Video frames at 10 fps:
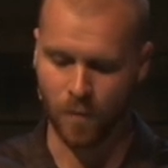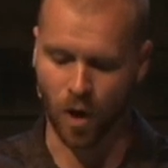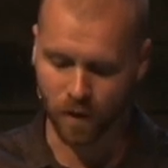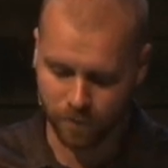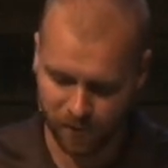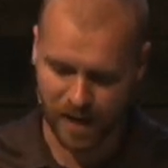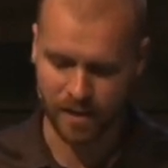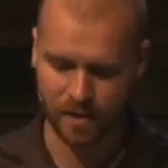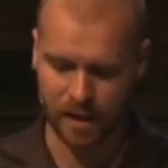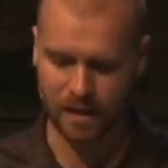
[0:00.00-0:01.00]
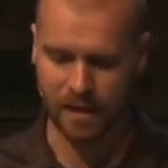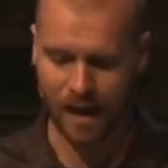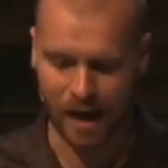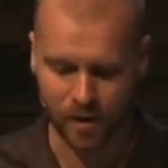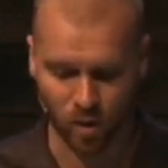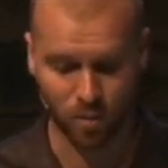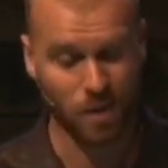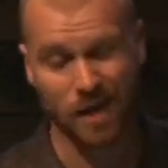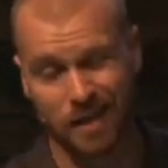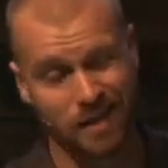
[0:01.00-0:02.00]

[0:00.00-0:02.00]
our faith in an idol by